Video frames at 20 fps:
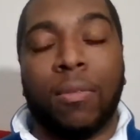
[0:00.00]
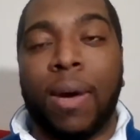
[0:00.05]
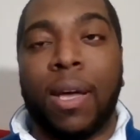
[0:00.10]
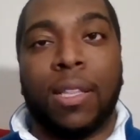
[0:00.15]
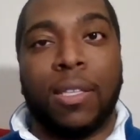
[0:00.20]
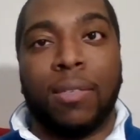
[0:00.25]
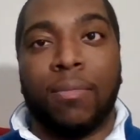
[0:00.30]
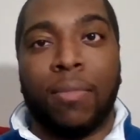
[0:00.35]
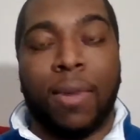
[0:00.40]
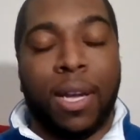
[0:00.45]

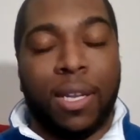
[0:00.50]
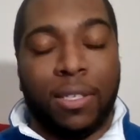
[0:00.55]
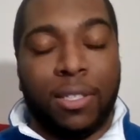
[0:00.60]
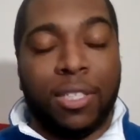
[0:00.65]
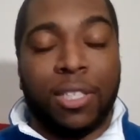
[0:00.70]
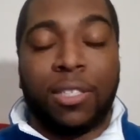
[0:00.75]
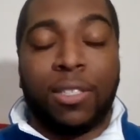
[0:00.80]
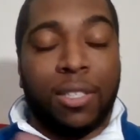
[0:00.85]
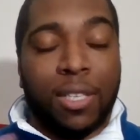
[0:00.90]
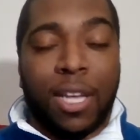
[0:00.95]
but
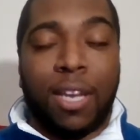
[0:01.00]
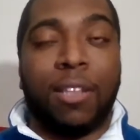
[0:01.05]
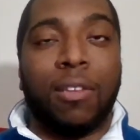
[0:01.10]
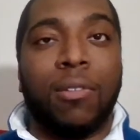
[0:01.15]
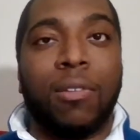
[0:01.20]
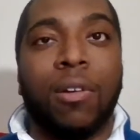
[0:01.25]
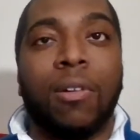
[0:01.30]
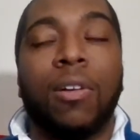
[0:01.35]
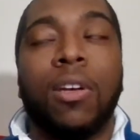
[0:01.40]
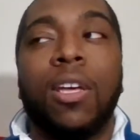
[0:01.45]
just letting
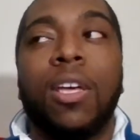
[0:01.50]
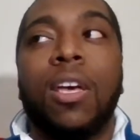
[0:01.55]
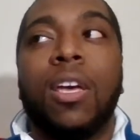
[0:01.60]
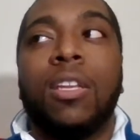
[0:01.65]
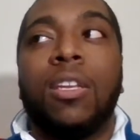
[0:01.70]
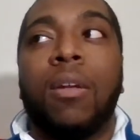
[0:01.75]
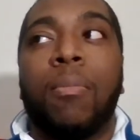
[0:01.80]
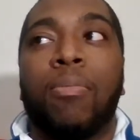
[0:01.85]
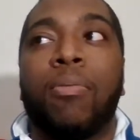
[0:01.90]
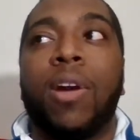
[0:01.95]
you know,
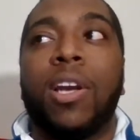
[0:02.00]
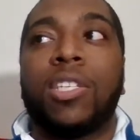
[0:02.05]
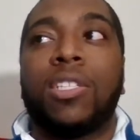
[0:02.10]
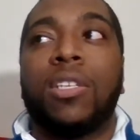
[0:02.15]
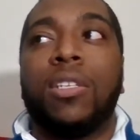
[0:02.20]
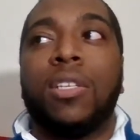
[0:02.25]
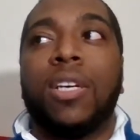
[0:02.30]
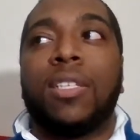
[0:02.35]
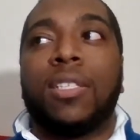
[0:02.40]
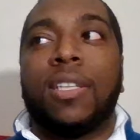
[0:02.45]

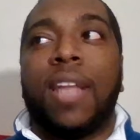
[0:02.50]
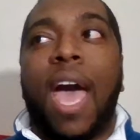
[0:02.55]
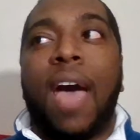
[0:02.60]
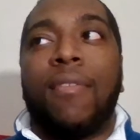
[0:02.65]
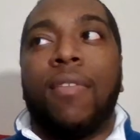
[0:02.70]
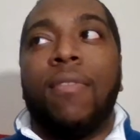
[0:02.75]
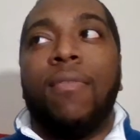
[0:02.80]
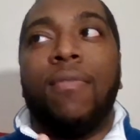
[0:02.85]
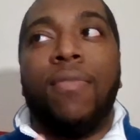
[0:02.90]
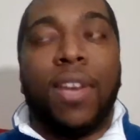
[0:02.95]
depression doesn't have
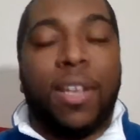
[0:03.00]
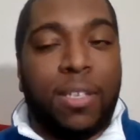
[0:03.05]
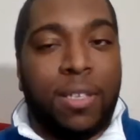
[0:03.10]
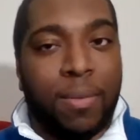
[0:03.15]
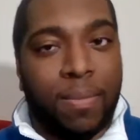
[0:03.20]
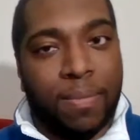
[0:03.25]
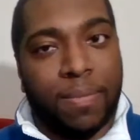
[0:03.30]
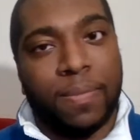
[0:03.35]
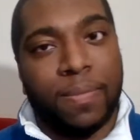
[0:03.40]
a victim.